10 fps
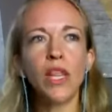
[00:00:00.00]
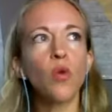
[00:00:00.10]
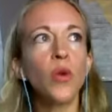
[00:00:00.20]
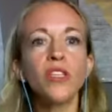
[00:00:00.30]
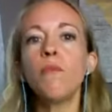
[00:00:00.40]
Like,
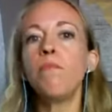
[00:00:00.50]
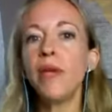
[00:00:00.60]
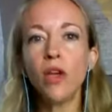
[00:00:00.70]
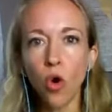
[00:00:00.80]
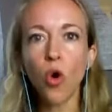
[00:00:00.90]
what is our
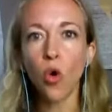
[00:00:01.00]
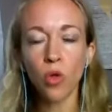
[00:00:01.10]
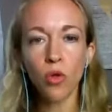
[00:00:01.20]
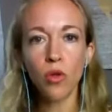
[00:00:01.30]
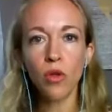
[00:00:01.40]
big
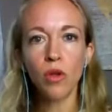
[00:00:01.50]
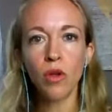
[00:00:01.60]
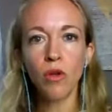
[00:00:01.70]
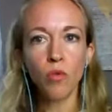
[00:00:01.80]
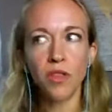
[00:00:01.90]
goal
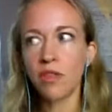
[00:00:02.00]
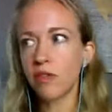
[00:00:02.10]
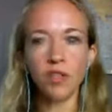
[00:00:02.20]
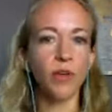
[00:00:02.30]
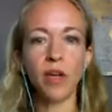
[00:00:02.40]
with
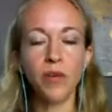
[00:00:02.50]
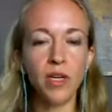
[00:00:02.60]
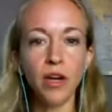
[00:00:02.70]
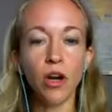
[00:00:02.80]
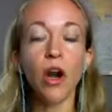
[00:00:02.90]
someone coming to
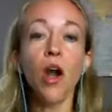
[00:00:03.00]
dinner?